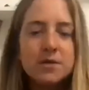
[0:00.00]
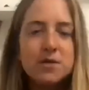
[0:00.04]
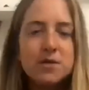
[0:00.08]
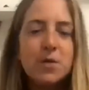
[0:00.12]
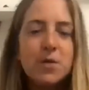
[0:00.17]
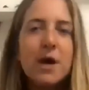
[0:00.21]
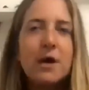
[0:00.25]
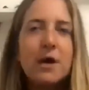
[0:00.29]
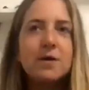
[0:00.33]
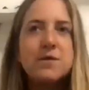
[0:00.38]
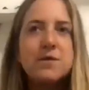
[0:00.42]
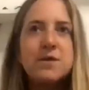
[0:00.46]
as
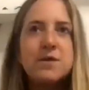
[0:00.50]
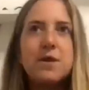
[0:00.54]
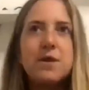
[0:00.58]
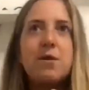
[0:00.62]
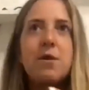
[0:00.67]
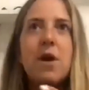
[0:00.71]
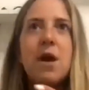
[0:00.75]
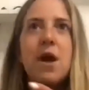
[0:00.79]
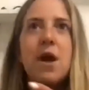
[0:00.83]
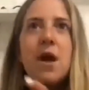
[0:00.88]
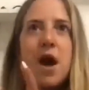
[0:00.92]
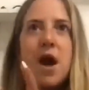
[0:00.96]
well
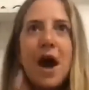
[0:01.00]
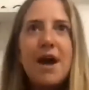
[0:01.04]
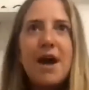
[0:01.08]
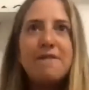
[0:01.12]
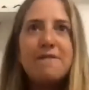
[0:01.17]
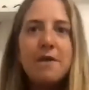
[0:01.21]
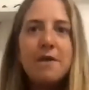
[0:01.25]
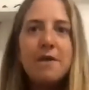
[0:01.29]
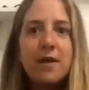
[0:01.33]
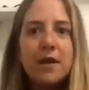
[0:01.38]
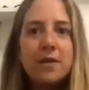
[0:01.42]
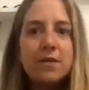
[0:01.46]
so i
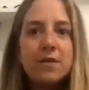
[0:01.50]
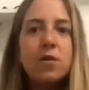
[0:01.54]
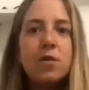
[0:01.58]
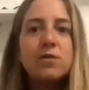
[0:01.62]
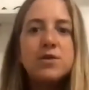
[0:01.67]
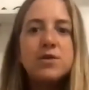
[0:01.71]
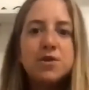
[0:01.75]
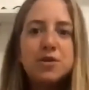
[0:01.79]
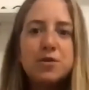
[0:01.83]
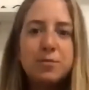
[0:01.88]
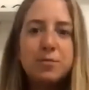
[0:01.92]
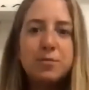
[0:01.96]
felt like those
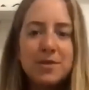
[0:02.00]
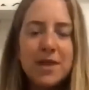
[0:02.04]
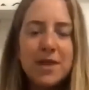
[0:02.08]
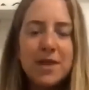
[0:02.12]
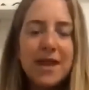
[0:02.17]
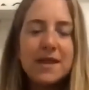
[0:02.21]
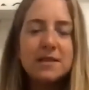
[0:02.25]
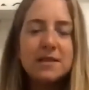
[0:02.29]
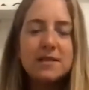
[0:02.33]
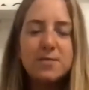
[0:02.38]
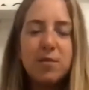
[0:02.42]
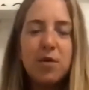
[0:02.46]
two
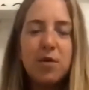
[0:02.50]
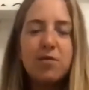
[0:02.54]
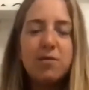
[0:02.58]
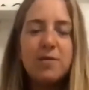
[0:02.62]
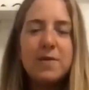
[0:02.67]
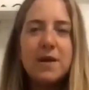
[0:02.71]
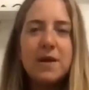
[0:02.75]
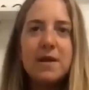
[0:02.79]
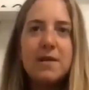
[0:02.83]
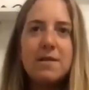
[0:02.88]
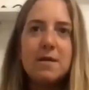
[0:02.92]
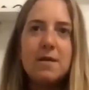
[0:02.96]
planets both
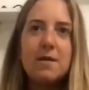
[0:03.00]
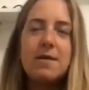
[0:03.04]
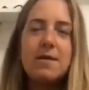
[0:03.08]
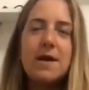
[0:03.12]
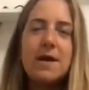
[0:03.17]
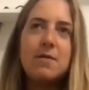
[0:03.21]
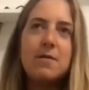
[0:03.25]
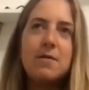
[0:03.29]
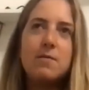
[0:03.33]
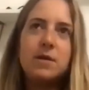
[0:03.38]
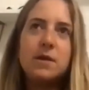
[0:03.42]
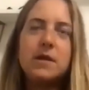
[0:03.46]
being there
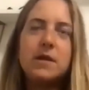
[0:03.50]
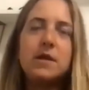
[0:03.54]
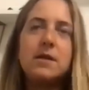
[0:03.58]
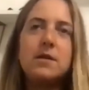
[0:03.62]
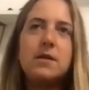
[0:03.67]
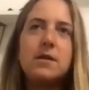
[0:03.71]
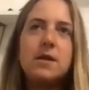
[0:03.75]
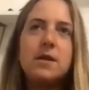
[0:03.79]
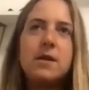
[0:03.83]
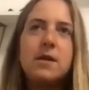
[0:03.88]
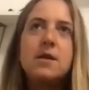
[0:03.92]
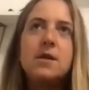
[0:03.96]
that
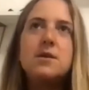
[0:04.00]
really